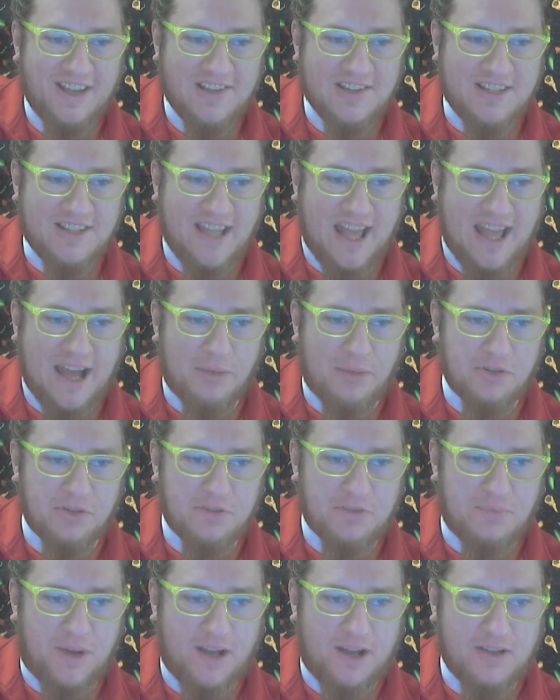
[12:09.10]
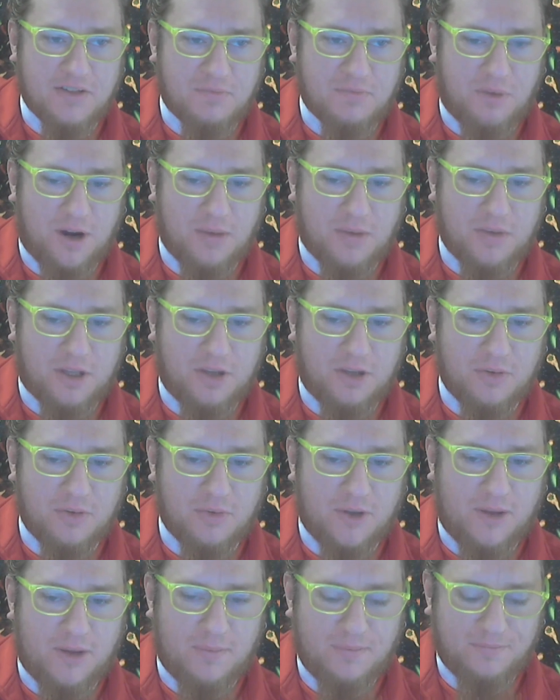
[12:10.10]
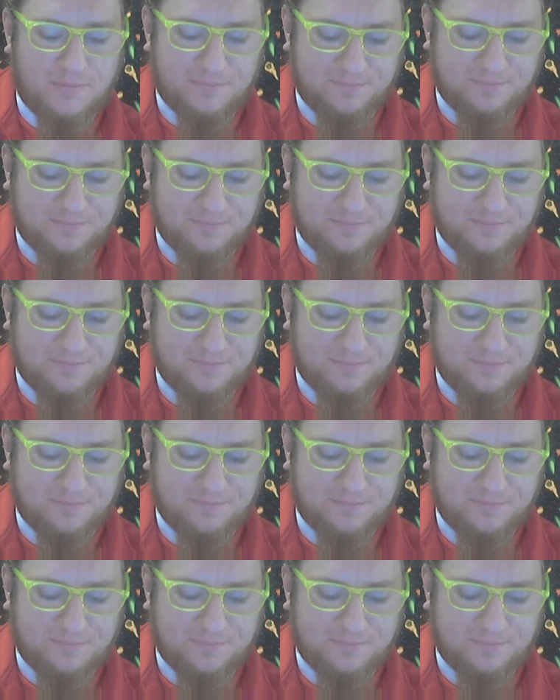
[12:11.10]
is the apple spice barbecue rub.